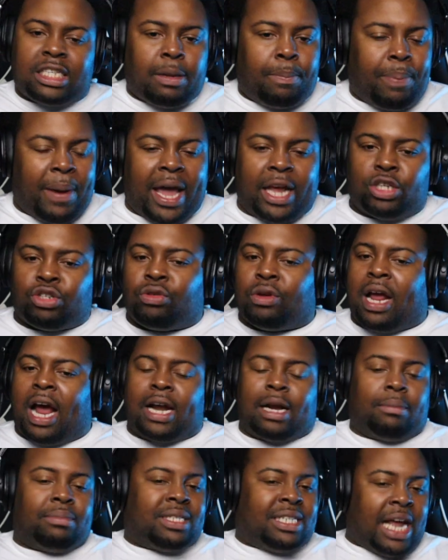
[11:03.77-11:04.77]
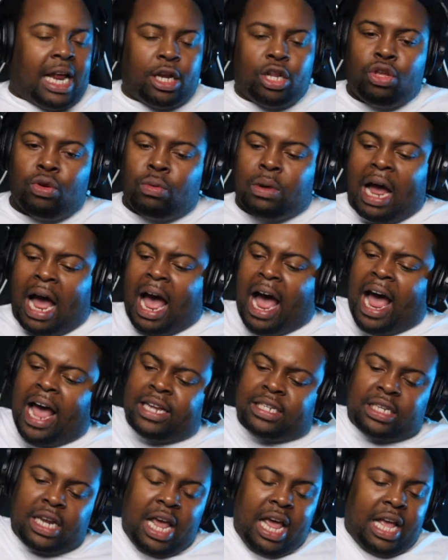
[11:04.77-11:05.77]
Patreon. I'm telling you
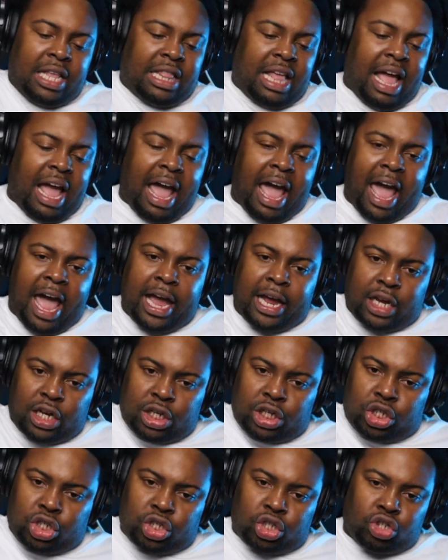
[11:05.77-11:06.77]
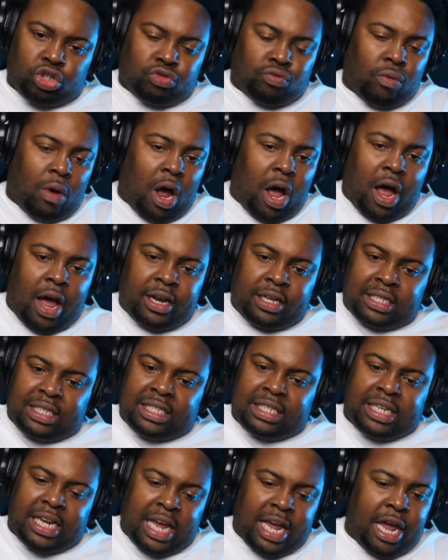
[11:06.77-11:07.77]
guys, the extra
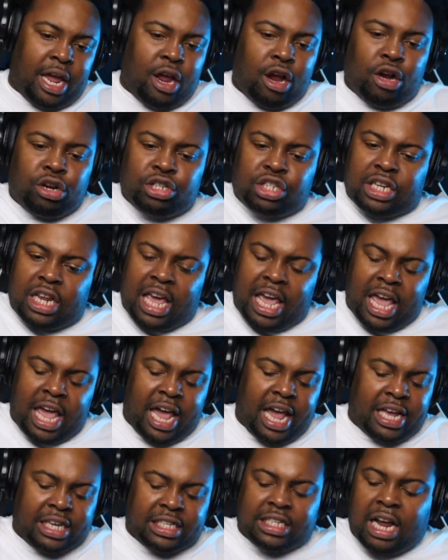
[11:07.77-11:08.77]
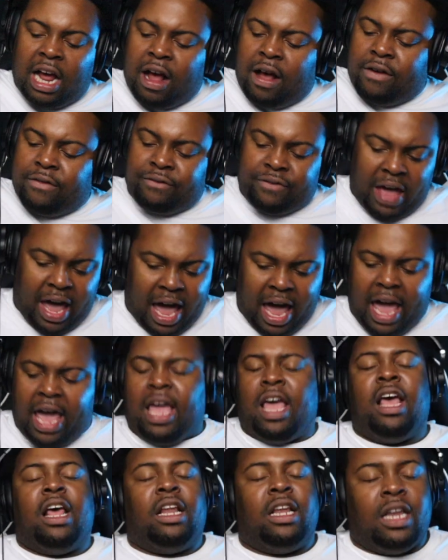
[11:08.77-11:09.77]
tiers is
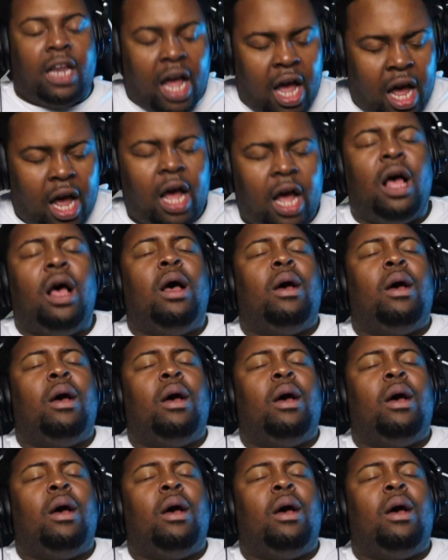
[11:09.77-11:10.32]
available.